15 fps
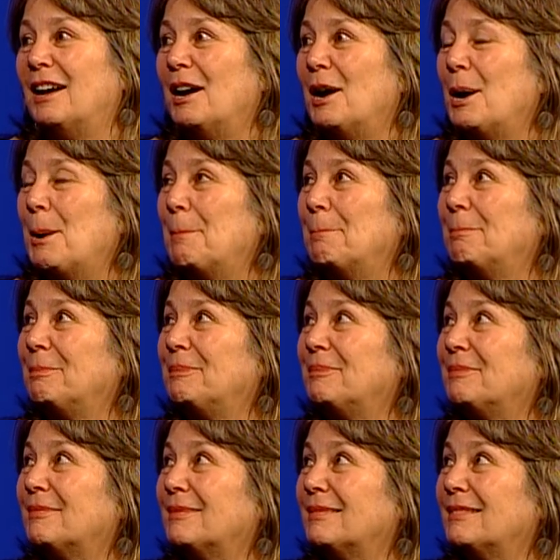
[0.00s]
um,
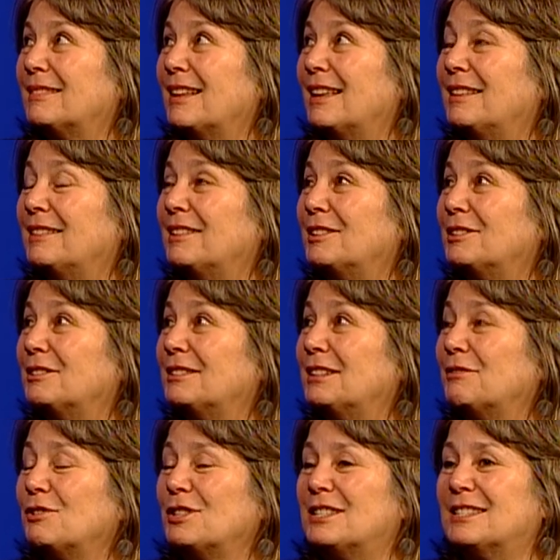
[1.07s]
and there are
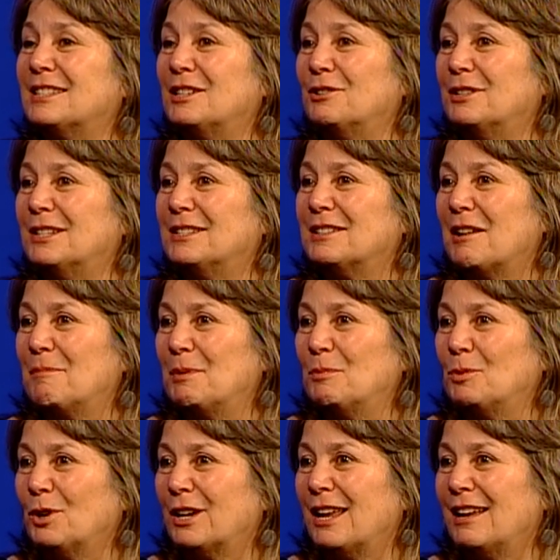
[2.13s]
different series I've been
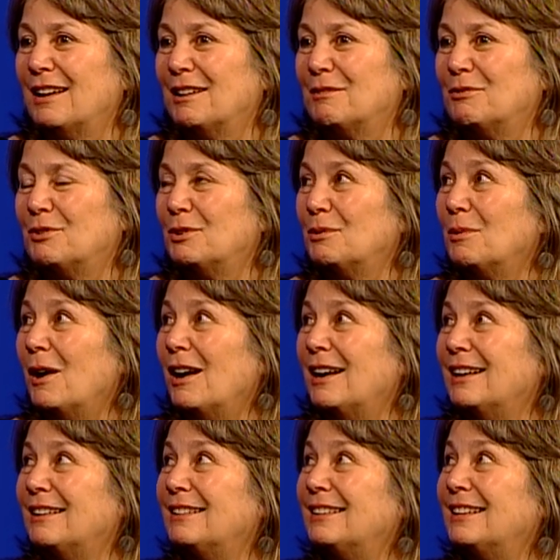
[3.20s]
working on for a
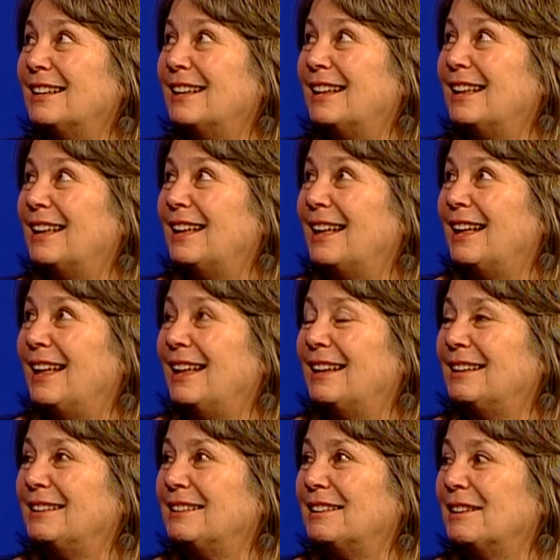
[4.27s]
while,
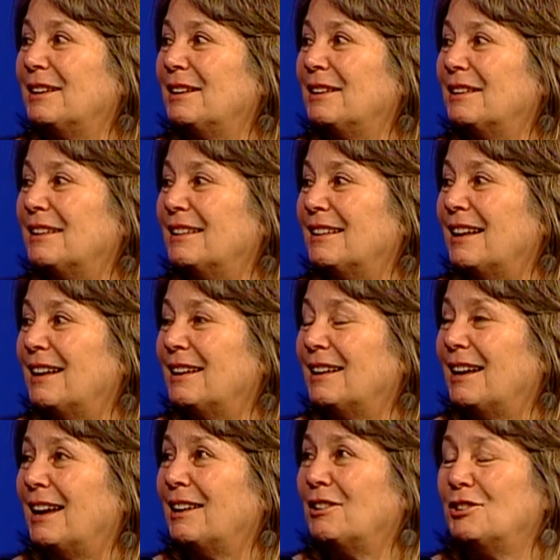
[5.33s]
and. Uh,
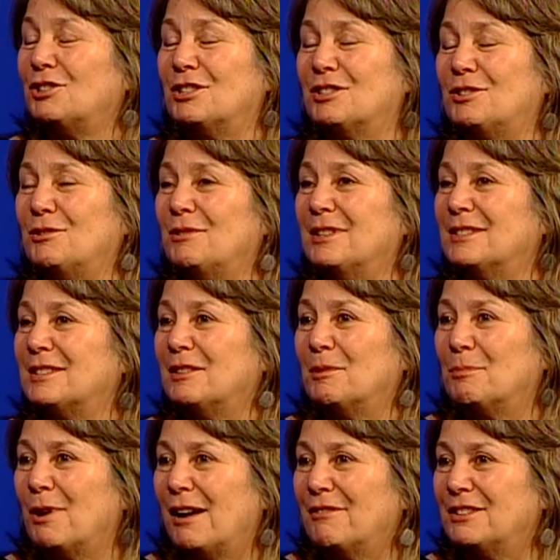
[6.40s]
I could just do this in the
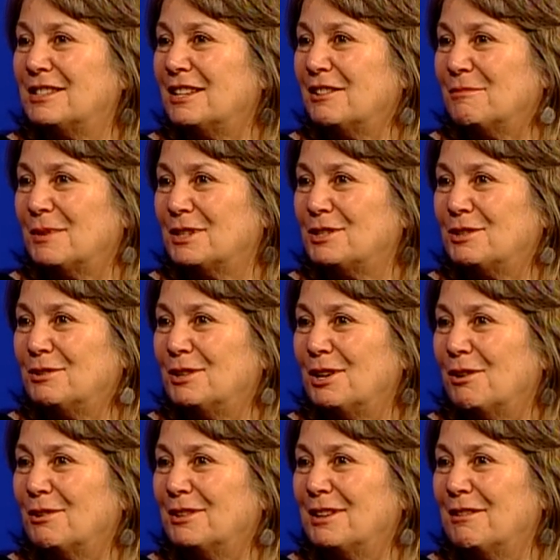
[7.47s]
privacy of my
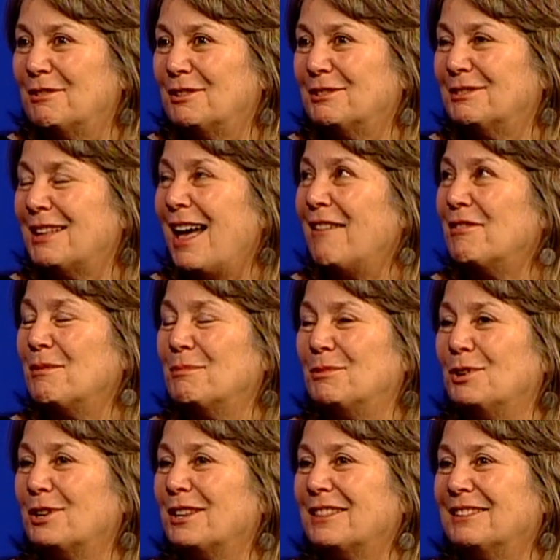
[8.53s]
studio and never have them
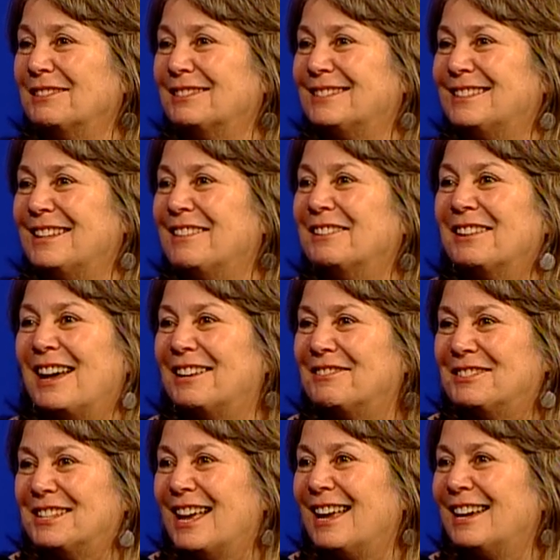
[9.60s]
look at the see the light
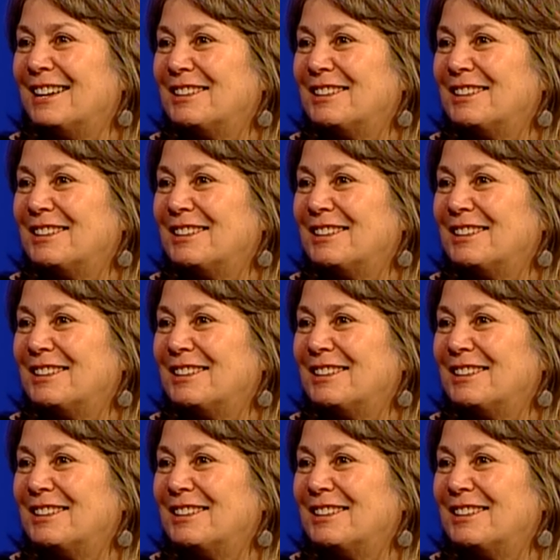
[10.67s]
of day.